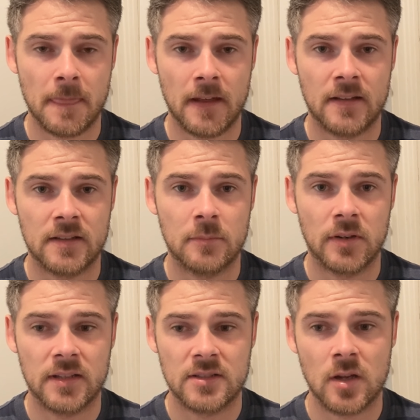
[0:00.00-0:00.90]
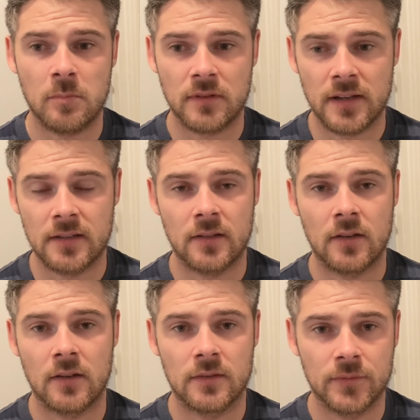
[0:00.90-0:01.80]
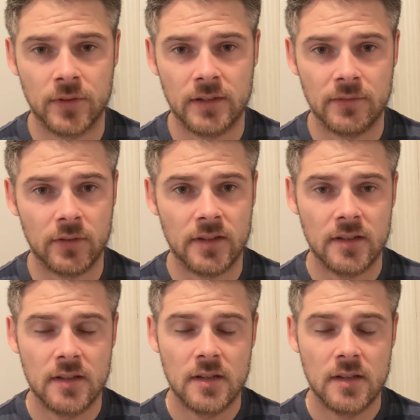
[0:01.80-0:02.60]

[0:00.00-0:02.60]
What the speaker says: and your body is operating on fight or flight.